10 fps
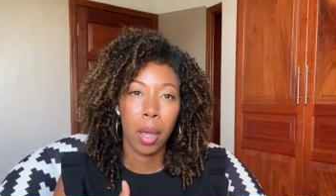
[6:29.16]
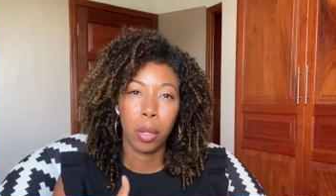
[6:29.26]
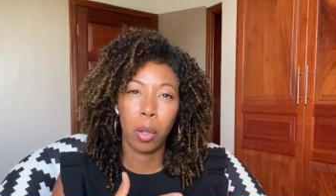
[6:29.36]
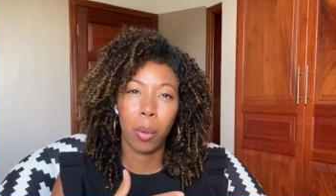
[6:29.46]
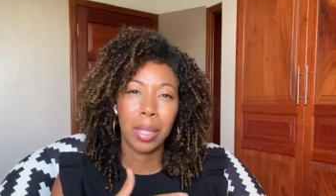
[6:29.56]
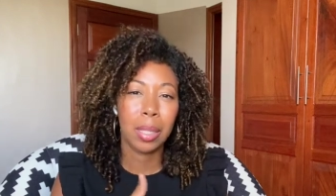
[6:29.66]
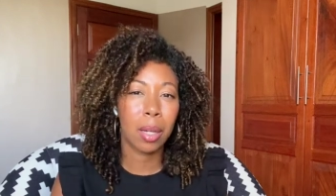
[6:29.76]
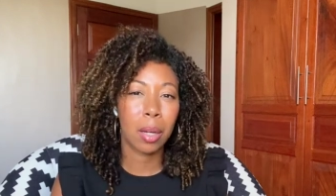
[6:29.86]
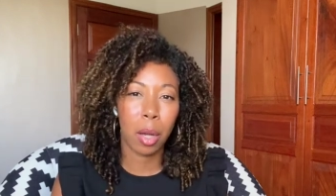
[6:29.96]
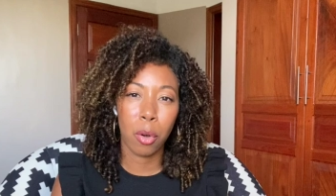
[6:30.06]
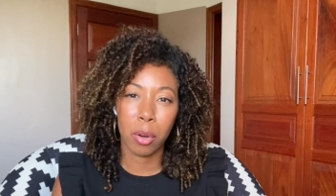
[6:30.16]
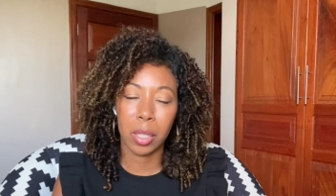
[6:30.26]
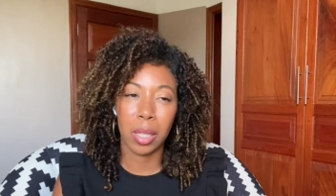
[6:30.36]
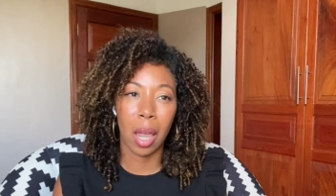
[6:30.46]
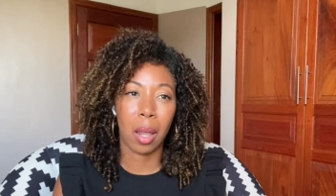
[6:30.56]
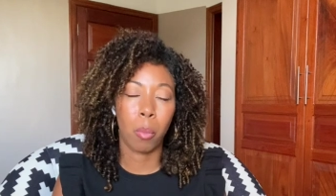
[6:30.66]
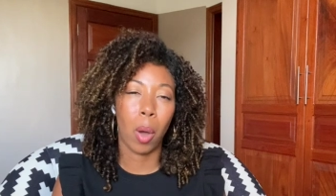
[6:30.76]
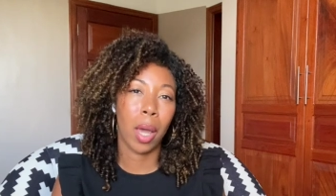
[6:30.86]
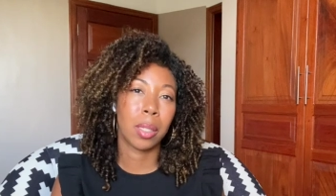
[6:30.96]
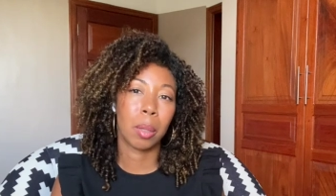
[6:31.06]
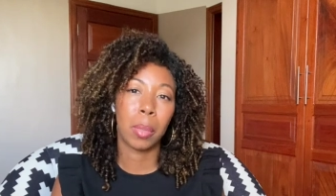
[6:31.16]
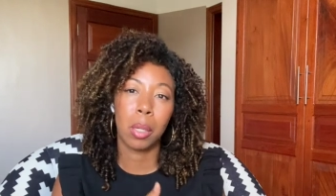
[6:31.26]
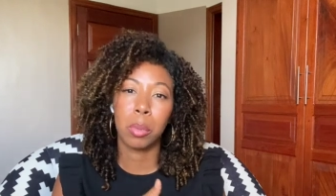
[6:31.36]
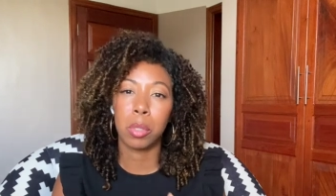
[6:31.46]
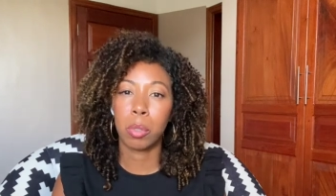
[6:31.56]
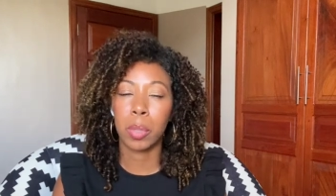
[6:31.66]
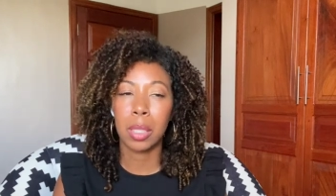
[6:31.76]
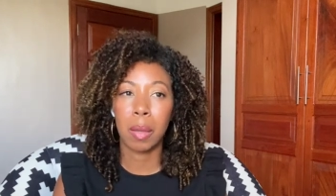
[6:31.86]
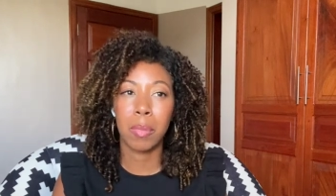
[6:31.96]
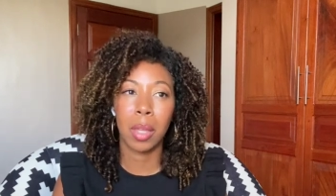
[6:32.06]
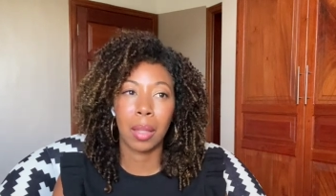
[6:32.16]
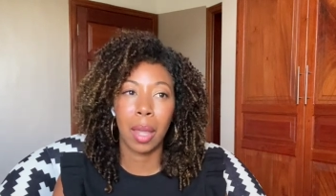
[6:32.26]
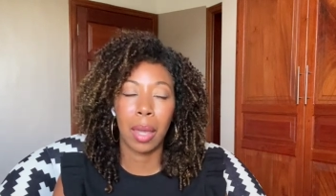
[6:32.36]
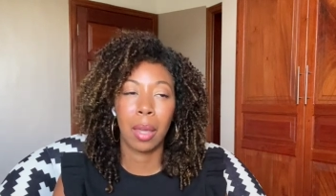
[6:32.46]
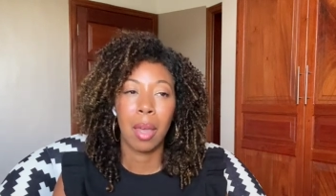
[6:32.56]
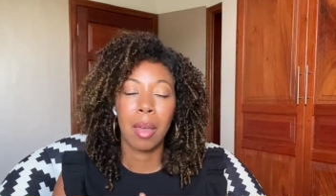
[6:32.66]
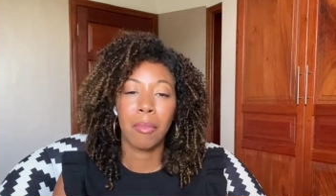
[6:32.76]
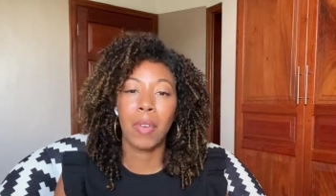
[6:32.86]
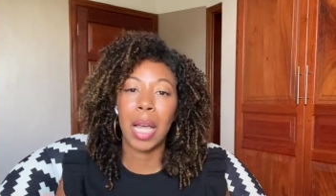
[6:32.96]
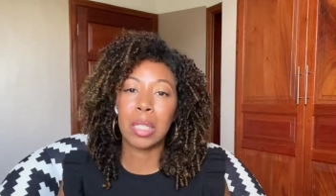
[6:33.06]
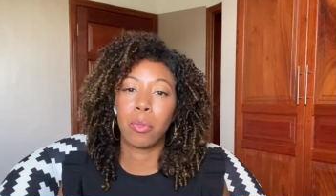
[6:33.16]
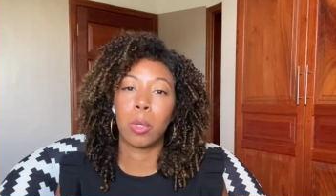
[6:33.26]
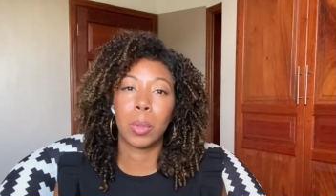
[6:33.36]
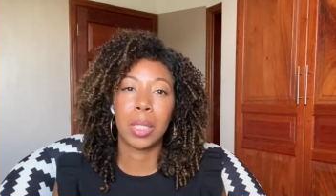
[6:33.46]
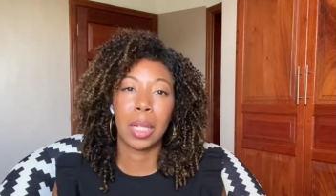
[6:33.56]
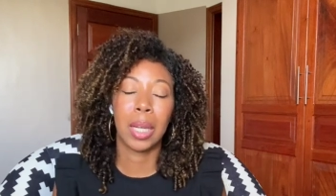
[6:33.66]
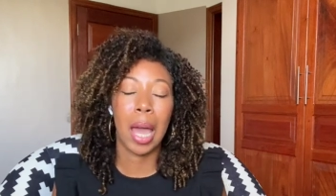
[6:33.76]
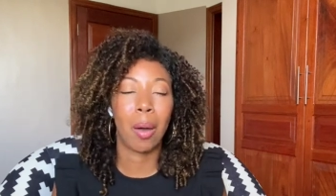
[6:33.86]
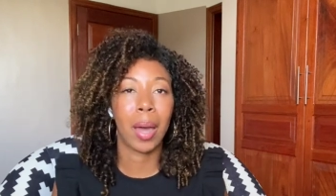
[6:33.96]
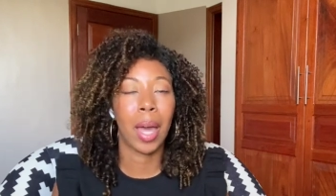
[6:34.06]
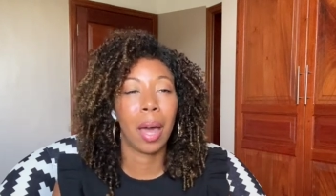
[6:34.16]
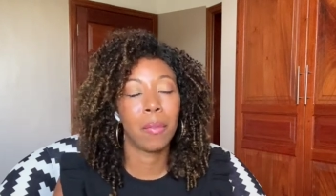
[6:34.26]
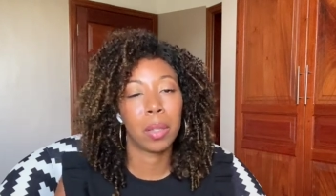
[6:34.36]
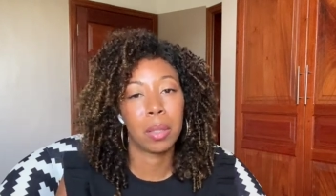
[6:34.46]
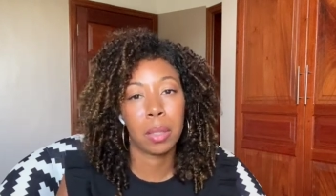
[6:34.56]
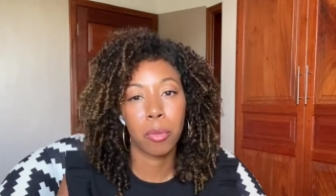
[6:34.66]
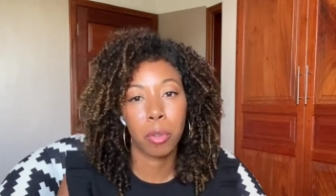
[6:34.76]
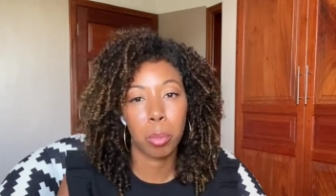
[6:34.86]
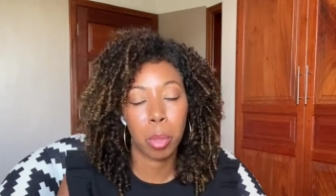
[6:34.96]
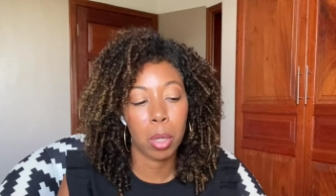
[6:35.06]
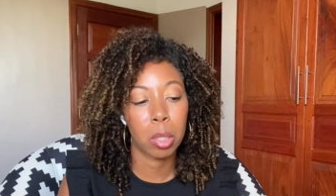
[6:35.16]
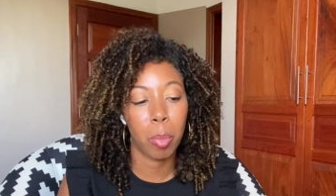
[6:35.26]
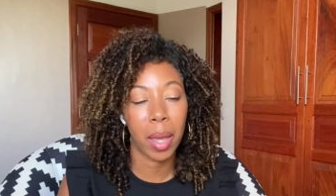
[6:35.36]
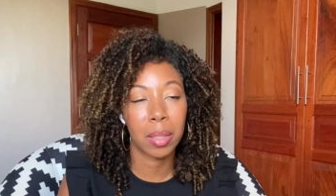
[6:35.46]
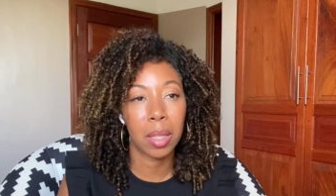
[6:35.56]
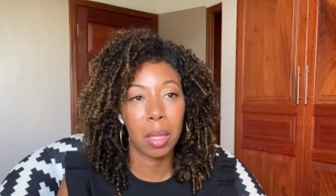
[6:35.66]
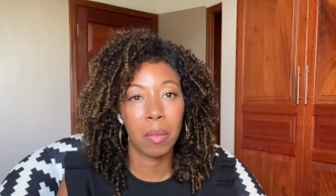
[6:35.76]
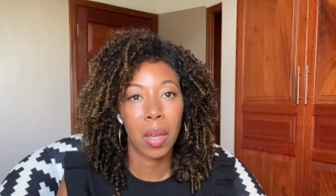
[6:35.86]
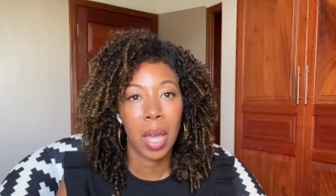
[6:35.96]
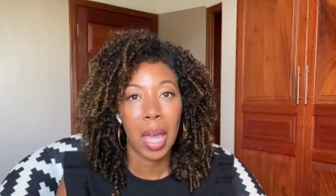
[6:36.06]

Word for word: you know, I didn't understand why somebody was doing something, like fast forward to now, I have a different perspective